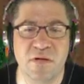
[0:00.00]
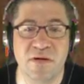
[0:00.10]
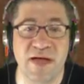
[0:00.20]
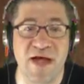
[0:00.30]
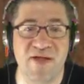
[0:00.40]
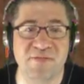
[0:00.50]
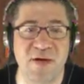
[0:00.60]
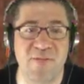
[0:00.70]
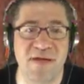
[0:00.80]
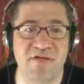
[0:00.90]
Yeah, that's my
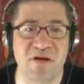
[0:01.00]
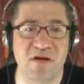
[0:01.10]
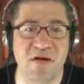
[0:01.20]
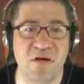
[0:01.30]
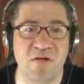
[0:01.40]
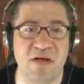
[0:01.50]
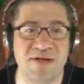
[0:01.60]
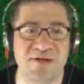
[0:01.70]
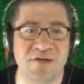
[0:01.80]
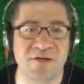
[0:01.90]
pink truck. Oh
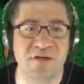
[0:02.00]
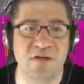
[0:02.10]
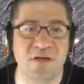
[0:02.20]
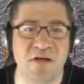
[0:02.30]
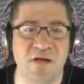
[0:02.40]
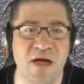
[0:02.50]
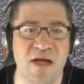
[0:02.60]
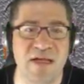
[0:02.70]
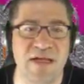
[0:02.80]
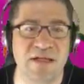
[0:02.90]
gosh.
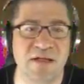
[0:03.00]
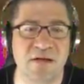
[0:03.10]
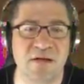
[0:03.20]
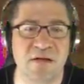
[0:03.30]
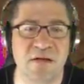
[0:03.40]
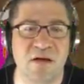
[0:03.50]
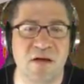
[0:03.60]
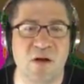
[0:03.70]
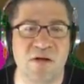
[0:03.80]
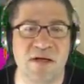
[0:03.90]
Golly.
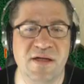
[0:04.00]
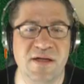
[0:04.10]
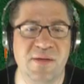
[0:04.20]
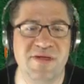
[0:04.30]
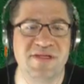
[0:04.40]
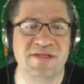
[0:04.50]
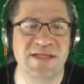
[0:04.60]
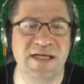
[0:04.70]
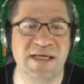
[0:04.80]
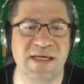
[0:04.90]
Hold on. Give me just a
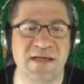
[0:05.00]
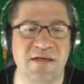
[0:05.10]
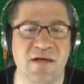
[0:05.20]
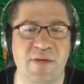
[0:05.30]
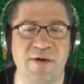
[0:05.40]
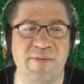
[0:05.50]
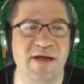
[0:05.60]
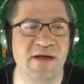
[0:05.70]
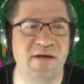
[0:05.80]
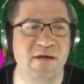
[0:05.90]
second, Keegan. I'll be right back.
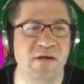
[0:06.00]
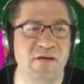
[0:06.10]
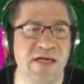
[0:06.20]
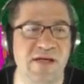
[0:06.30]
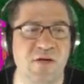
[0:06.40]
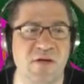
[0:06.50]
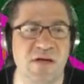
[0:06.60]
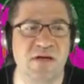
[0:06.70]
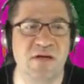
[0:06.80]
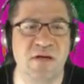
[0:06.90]
Keegan, hold on.
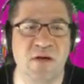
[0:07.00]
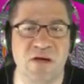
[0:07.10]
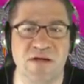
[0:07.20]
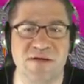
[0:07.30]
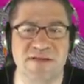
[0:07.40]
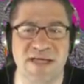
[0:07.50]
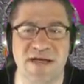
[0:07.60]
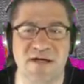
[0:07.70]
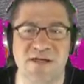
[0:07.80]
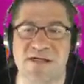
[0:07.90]
Hold on. Stay there.
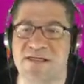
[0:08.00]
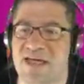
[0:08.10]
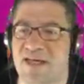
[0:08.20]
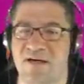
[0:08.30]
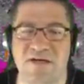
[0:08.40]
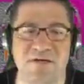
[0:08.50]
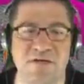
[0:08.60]
Stay there, dude.